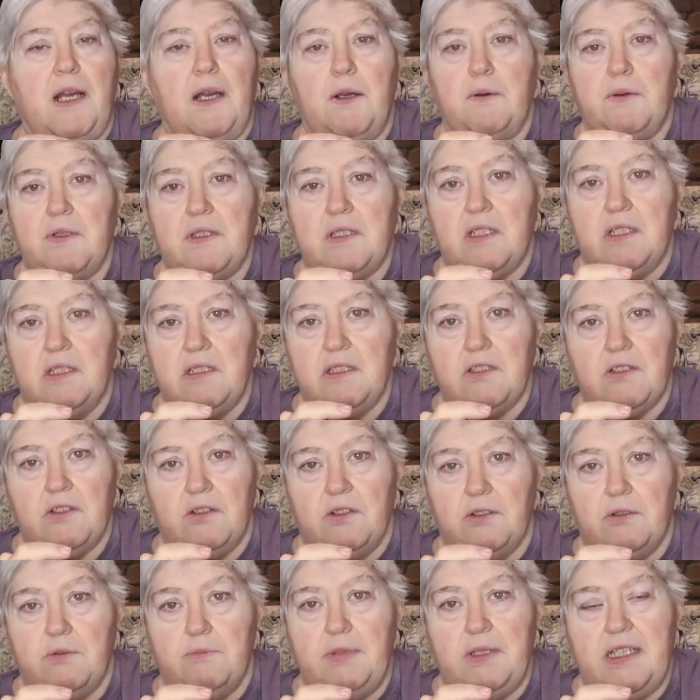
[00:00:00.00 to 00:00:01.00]
I was
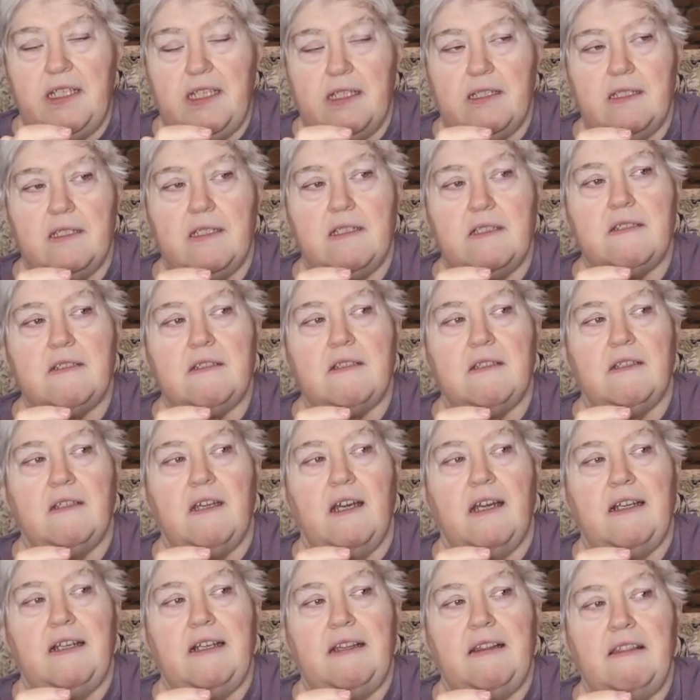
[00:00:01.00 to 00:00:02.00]
concerned because
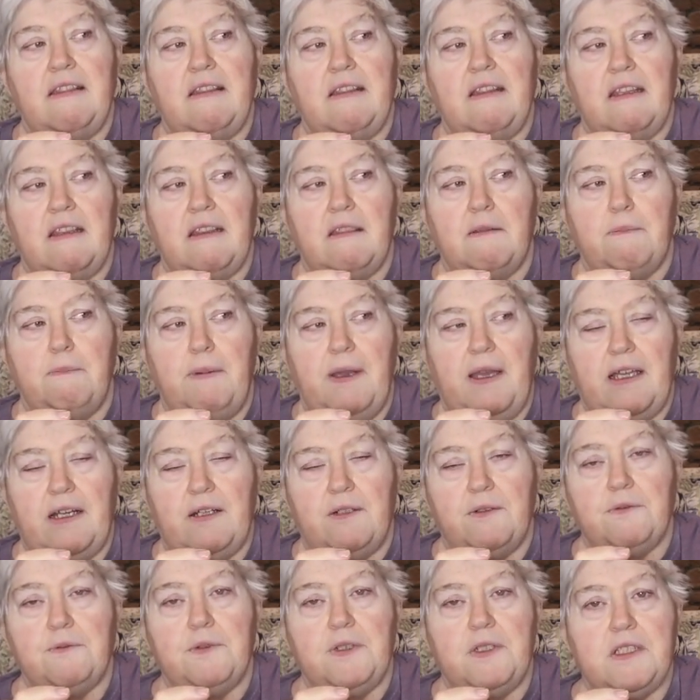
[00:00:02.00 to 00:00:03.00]
I didn't think the
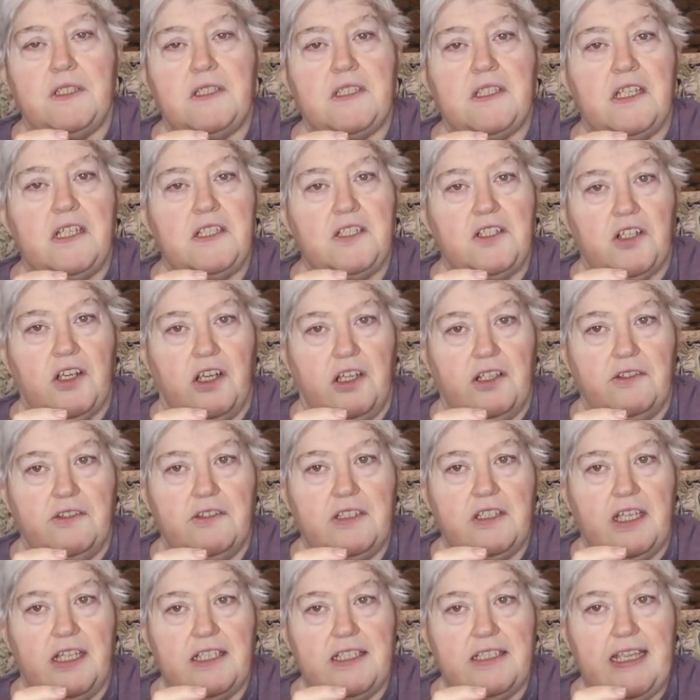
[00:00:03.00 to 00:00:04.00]
pattern was a child
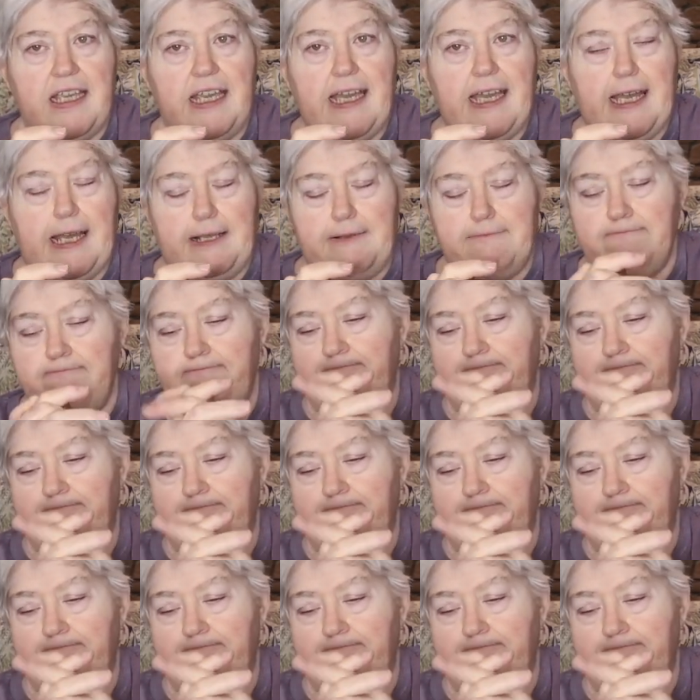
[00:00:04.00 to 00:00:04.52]
size hat.